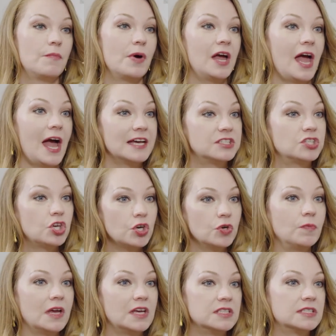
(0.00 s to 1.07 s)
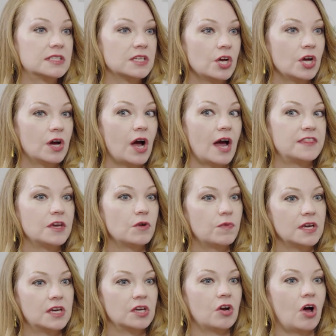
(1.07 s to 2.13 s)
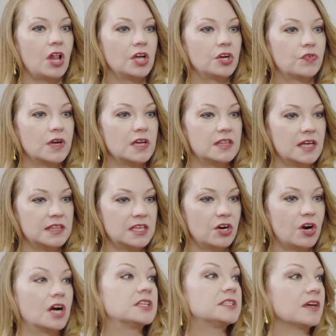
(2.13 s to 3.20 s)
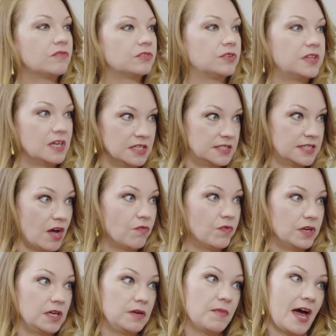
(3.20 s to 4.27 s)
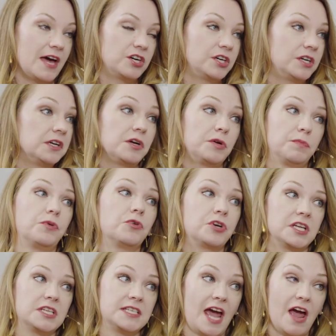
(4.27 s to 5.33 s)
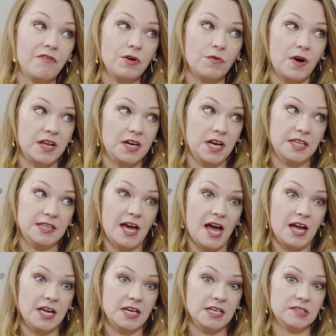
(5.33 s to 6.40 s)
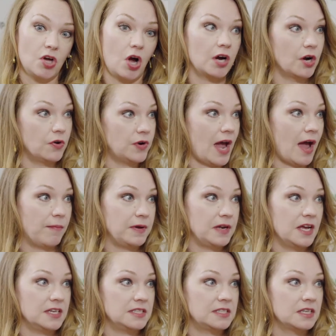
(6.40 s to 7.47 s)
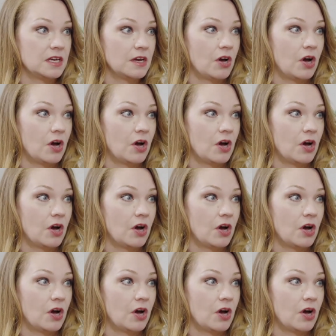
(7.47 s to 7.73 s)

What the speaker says: But as humans, I think we can all agree that there are several things that really matter and are important to everyone, and that is our own happiness,